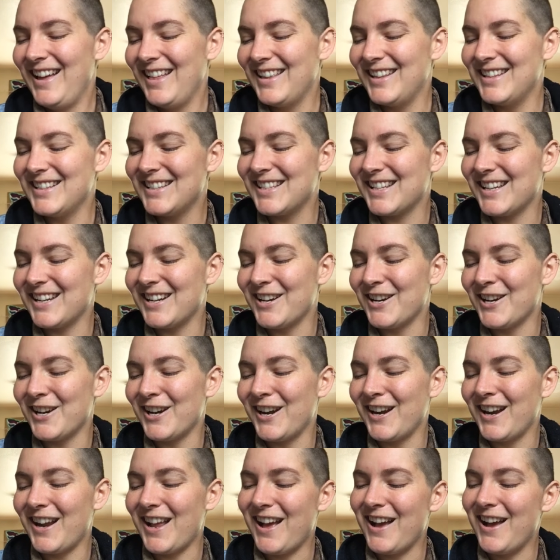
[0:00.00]
this is gonna
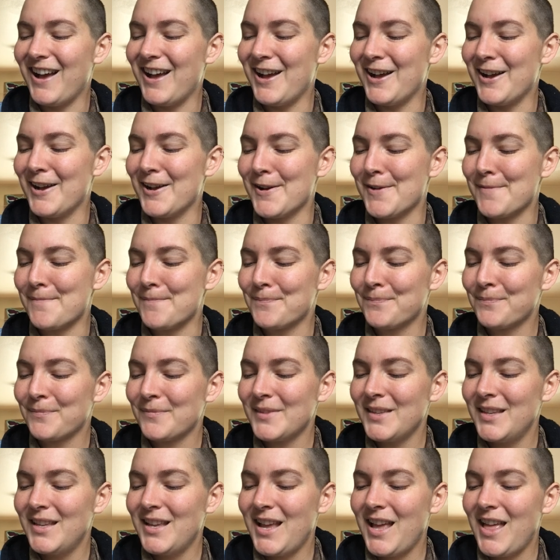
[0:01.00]
hurt.
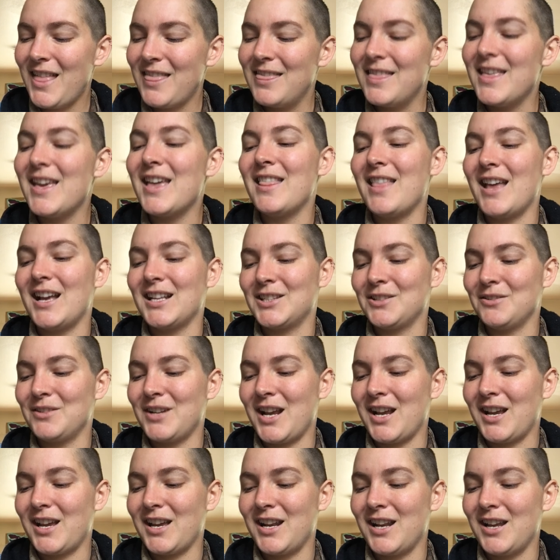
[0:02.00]
Then that's when
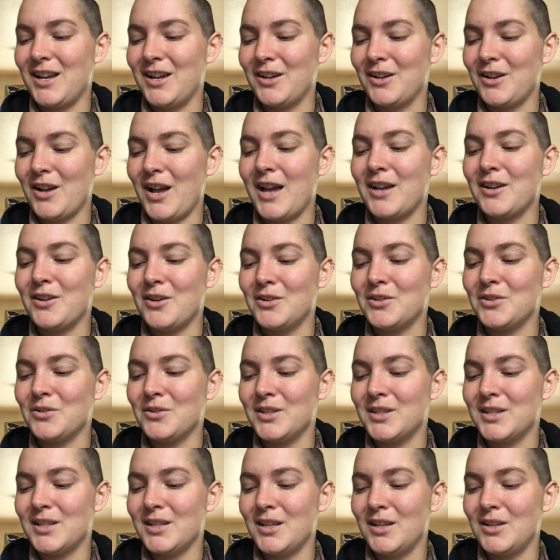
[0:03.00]
I go
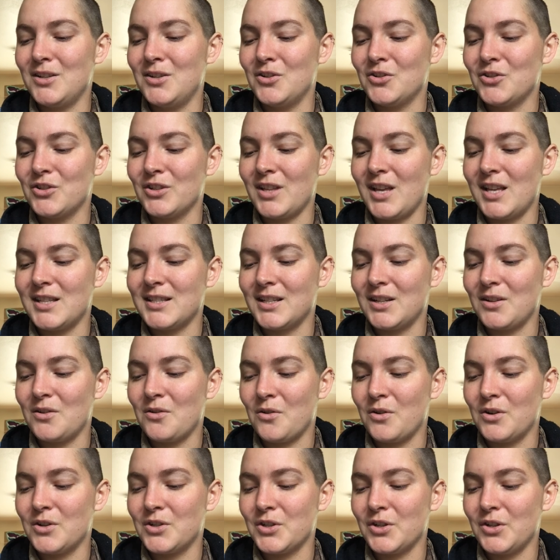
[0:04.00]
towards the neutralizing
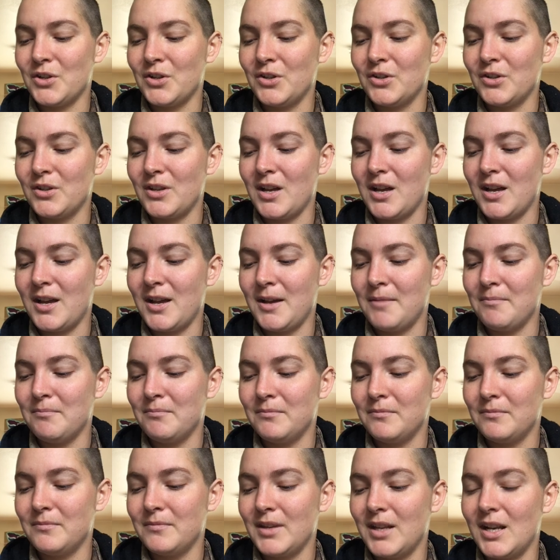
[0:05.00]
cordial,
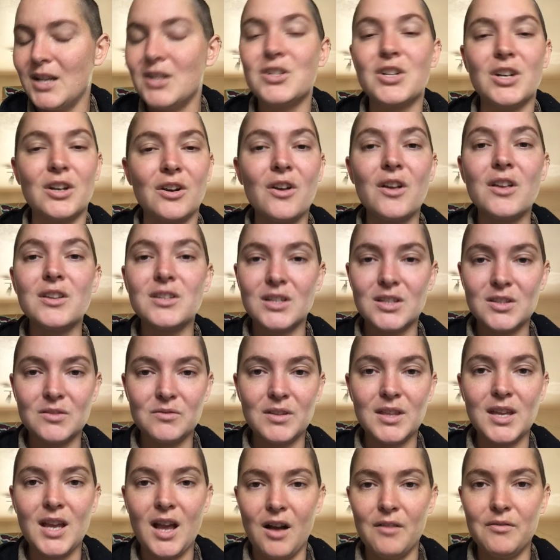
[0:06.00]
and in general it's just
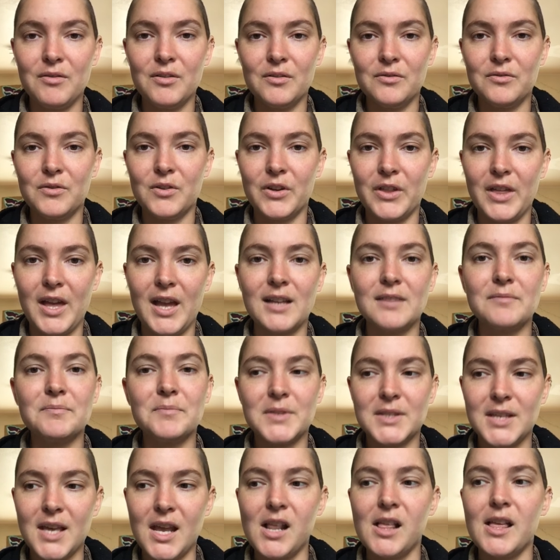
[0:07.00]
really helpful for like
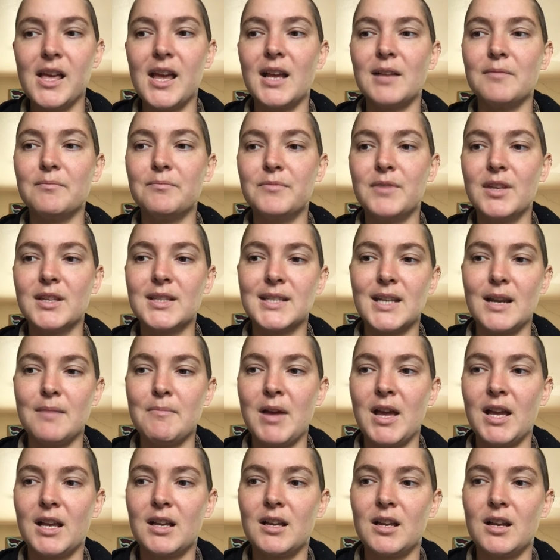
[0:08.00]
settling the
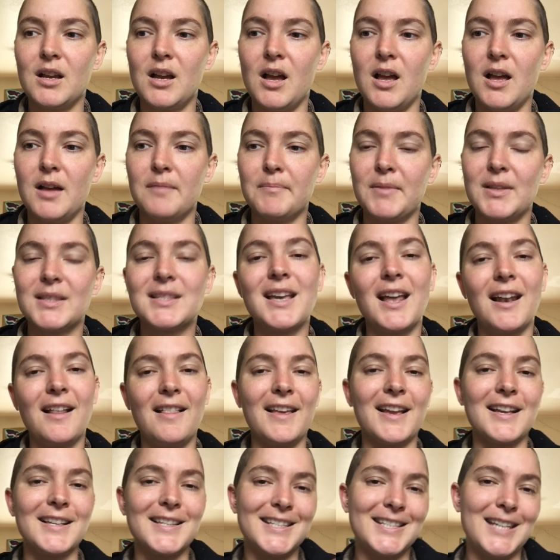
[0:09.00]
stomach. It's kind of
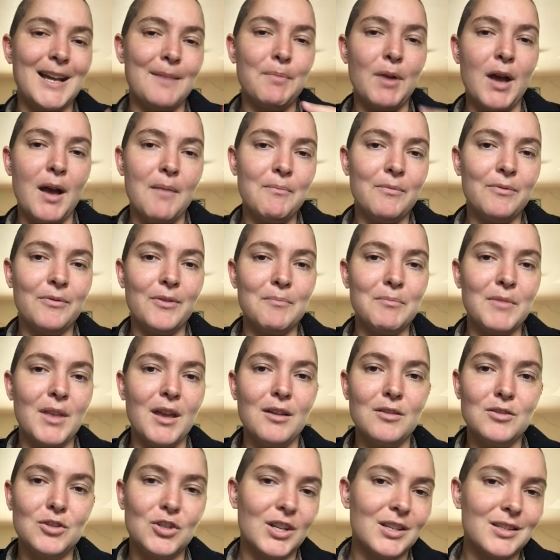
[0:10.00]
like a step up from
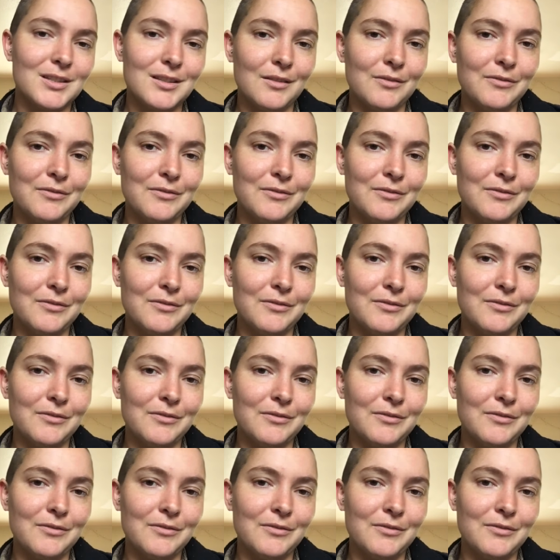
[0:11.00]
just the